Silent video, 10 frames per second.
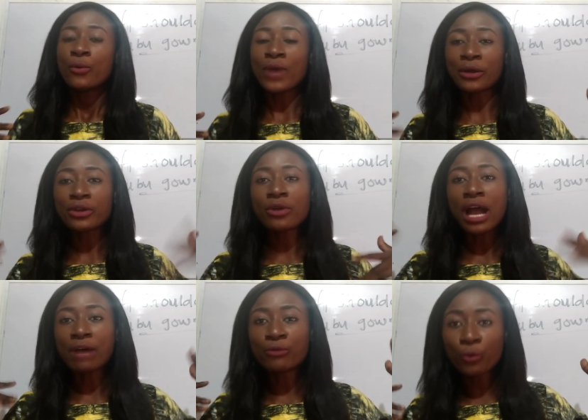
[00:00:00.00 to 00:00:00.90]
we are going to
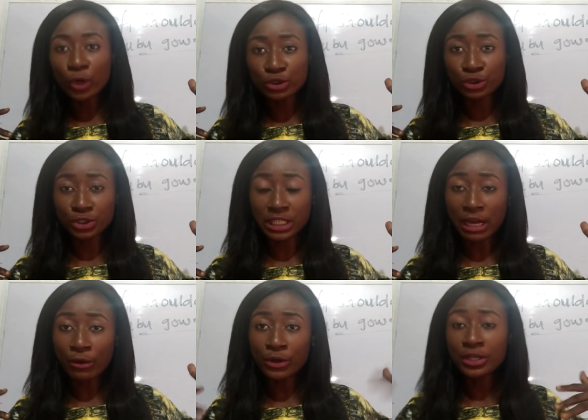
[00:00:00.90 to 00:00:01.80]
have one shoulder
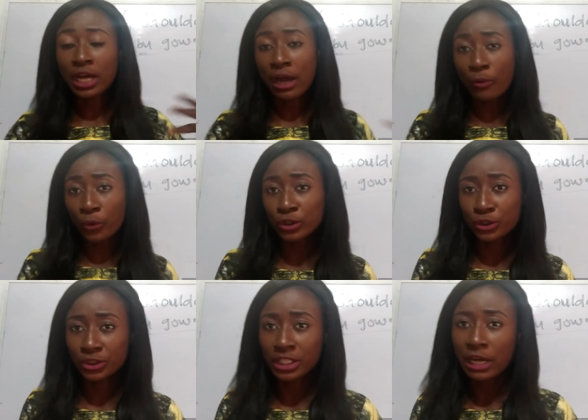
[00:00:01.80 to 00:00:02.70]
on and
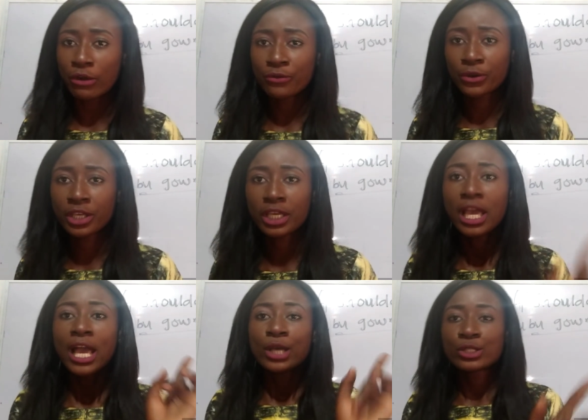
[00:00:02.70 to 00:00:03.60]
one shoulder off. Okay,
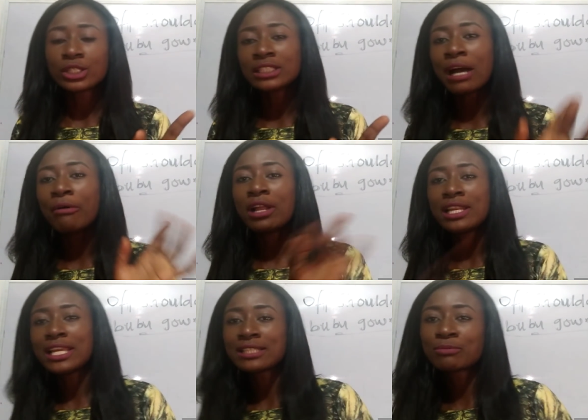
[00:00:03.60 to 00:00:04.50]
so now
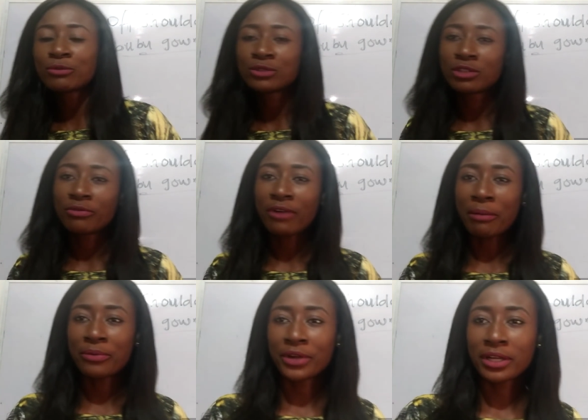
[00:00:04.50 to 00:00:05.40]
let's move to the
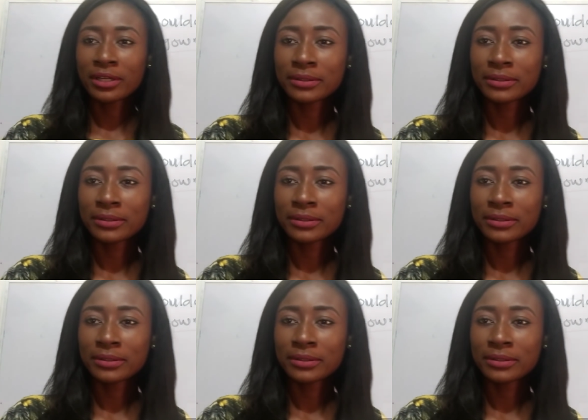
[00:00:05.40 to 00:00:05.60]
fabric.